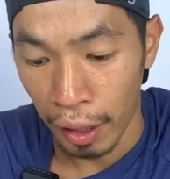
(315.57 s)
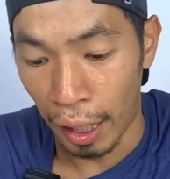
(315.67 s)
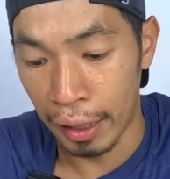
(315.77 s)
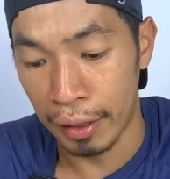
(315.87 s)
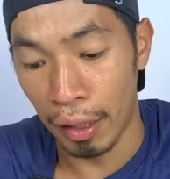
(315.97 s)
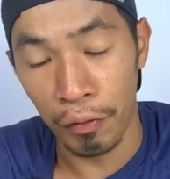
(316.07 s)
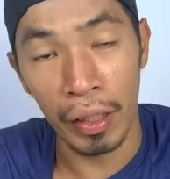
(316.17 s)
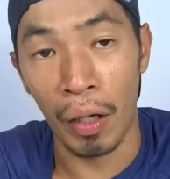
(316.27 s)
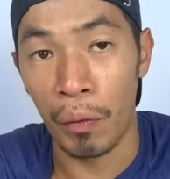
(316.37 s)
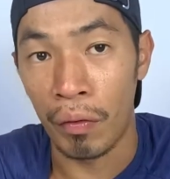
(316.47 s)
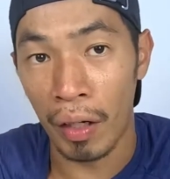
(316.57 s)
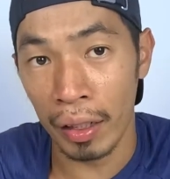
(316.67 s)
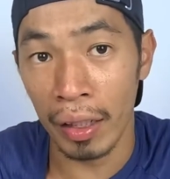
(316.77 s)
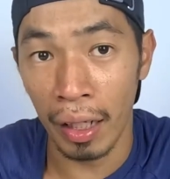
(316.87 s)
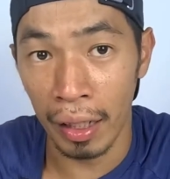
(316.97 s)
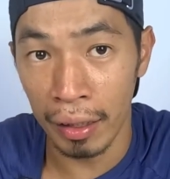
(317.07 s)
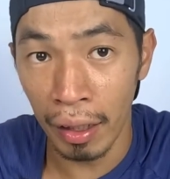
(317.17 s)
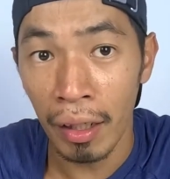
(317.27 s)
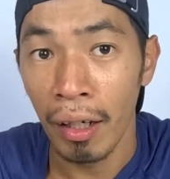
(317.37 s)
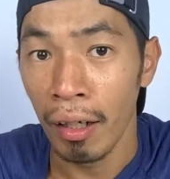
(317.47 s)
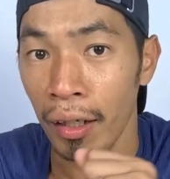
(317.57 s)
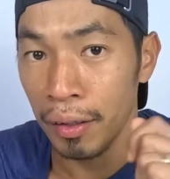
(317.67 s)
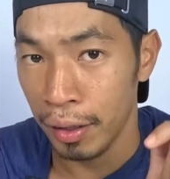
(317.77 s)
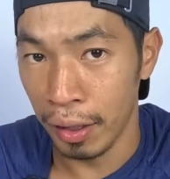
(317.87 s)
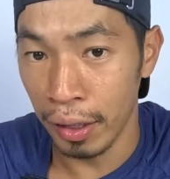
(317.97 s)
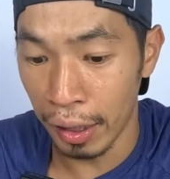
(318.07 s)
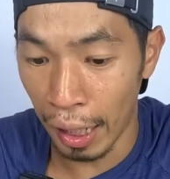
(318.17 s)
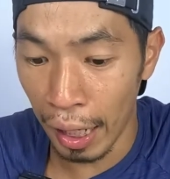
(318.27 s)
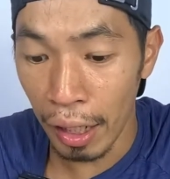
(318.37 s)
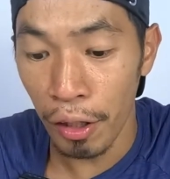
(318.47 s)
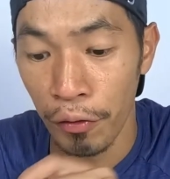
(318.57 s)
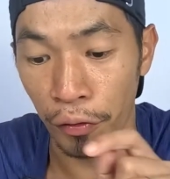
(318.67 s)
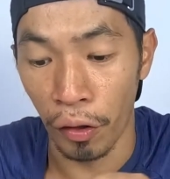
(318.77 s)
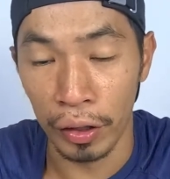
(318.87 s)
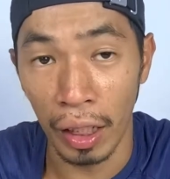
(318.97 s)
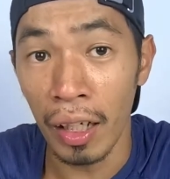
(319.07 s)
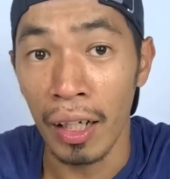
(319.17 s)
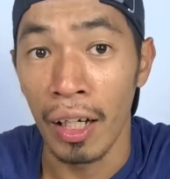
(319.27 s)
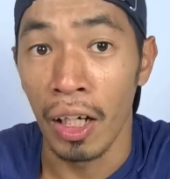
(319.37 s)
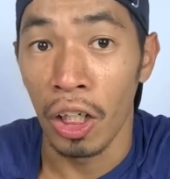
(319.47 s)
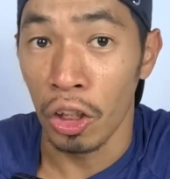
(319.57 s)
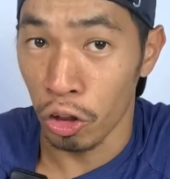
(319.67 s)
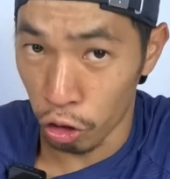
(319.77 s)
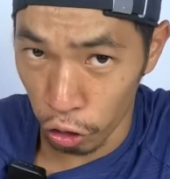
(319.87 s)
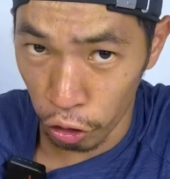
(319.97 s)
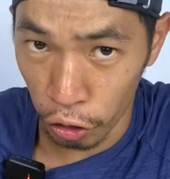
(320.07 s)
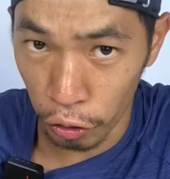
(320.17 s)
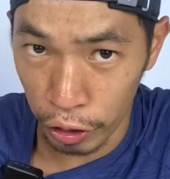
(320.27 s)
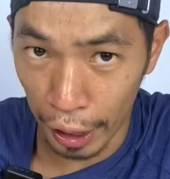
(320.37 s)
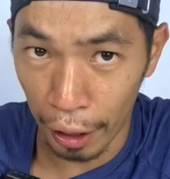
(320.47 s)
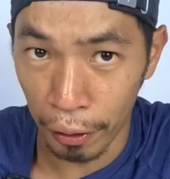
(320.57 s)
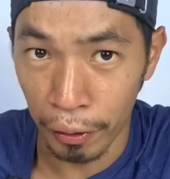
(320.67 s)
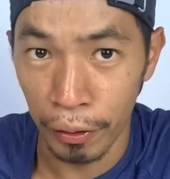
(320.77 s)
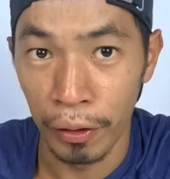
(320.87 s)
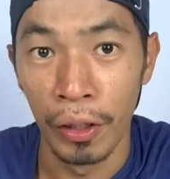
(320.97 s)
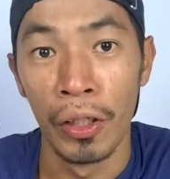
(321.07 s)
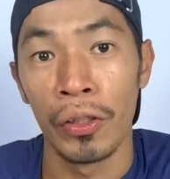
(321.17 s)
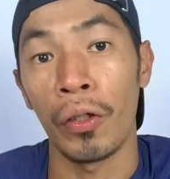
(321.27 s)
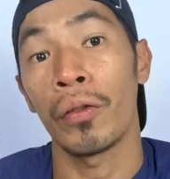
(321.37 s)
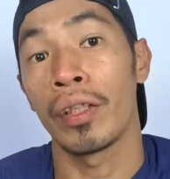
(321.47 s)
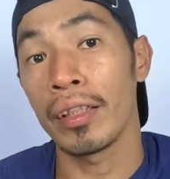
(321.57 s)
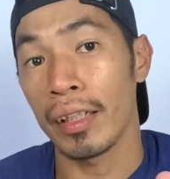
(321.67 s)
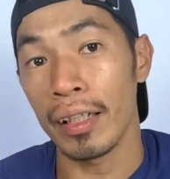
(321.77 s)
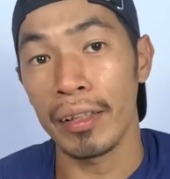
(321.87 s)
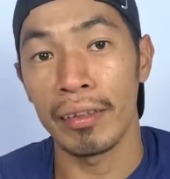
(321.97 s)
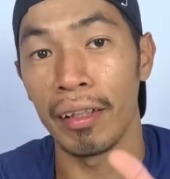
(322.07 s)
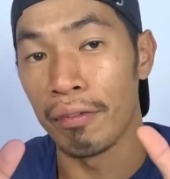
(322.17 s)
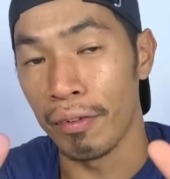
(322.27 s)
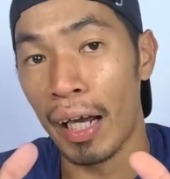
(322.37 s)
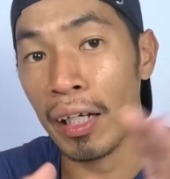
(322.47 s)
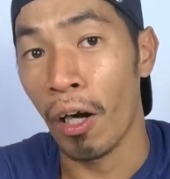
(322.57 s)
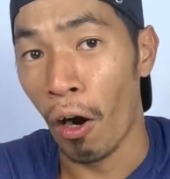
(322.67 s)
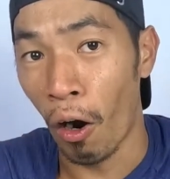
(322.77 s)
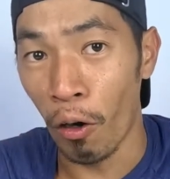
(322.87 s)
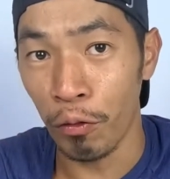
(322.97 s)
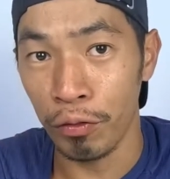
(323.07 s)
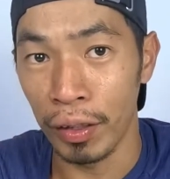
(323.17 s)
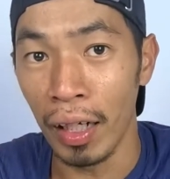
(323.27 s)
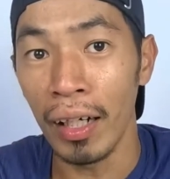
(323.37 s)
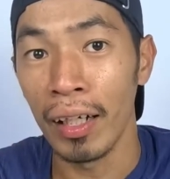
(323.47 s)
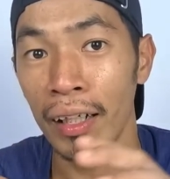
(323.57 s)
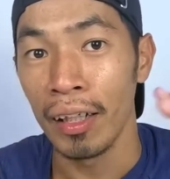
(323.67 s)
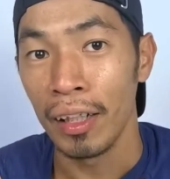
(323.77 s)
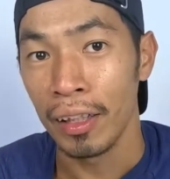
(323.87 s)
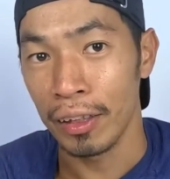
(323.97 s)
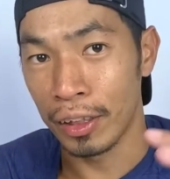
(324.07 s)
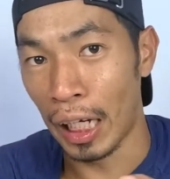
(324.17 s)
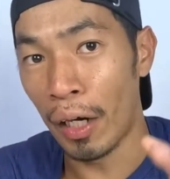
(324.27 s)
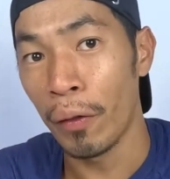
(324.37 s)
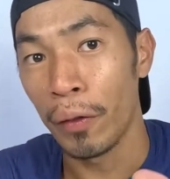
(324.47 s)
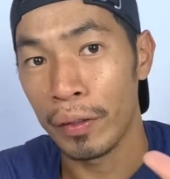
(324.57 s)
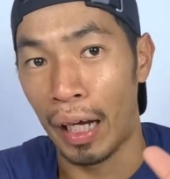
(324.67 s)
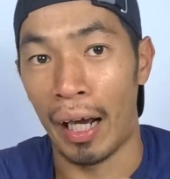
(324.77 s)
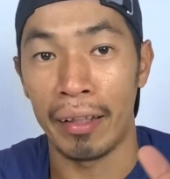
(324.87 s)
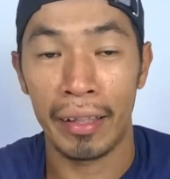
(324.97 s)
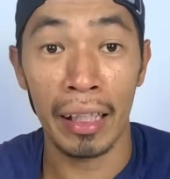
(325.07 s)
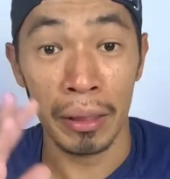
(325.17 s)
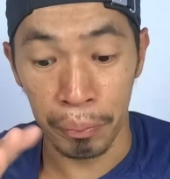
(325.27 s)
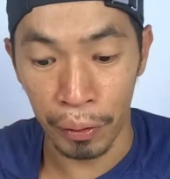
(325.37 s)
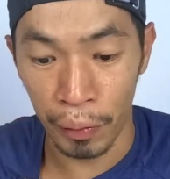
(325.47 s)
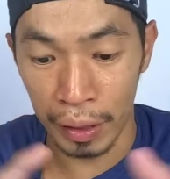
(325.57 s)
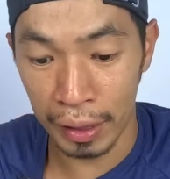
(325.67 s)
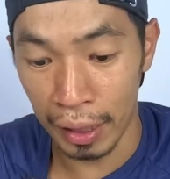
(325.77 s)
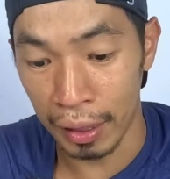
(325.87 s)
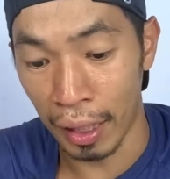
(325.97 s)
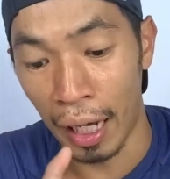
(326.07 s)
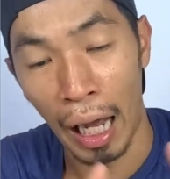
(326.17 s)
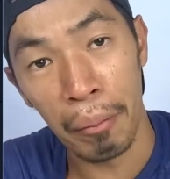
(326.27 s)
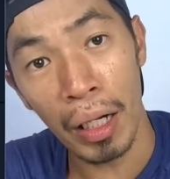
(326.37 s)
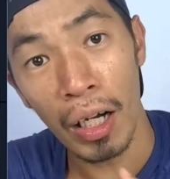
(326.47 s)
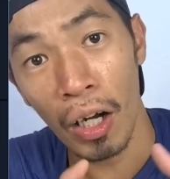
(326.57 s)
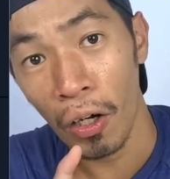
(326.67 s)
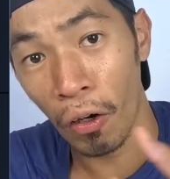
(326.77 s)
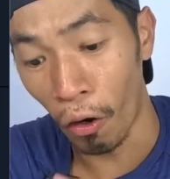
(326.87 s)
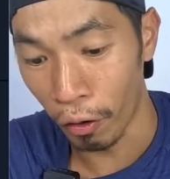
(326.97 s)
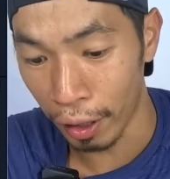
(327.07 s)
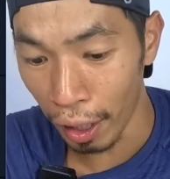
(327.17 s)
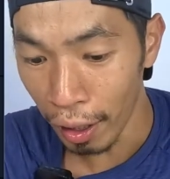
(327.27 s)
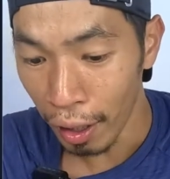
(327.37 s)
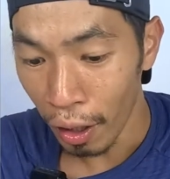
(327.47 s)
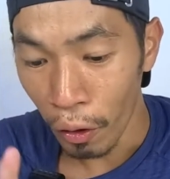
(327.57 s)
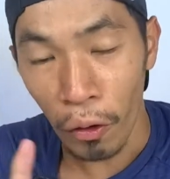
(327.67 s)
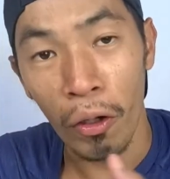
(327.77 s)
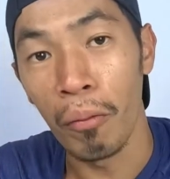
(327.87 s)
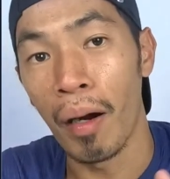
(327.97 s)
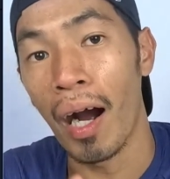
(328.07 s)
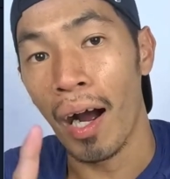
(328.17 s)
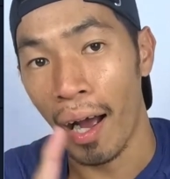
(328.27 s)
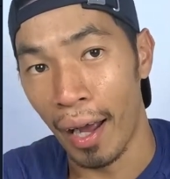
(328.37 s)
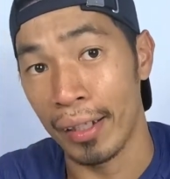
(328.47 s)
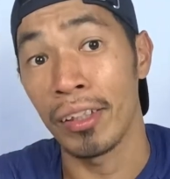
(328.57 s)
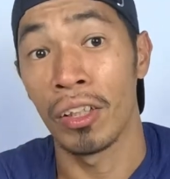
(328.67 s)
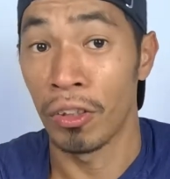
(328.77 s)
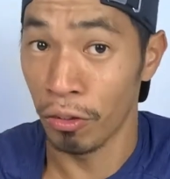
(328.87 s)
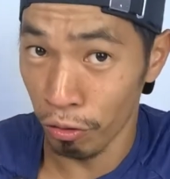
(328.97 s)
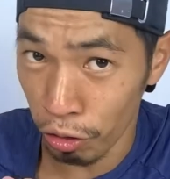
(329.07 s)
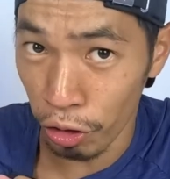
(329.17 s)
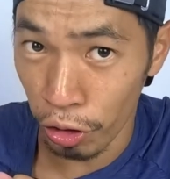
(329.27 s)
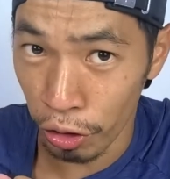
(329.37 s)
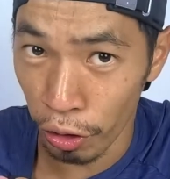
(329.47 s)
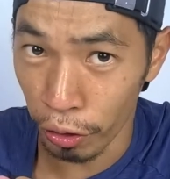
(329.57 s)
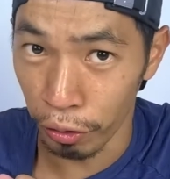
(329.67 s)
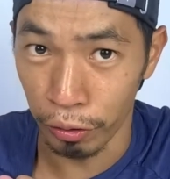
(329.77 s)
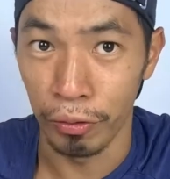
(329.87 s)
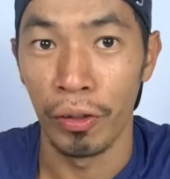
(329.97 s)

And definitely I will rank it at the tier A for the GU gel. So this is the rank of the gel that I test previously, the Hammer, Koda, Huma, and GU.